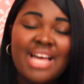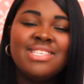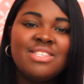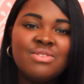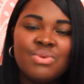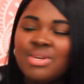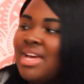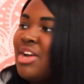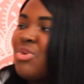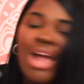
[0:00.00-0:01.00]
I still do it.
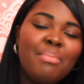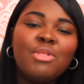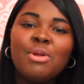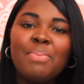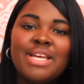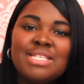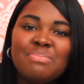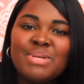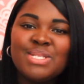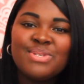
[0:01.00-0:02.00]
Crap load of pens
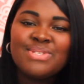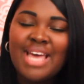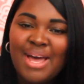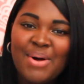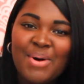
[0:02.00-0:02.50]
and pencils at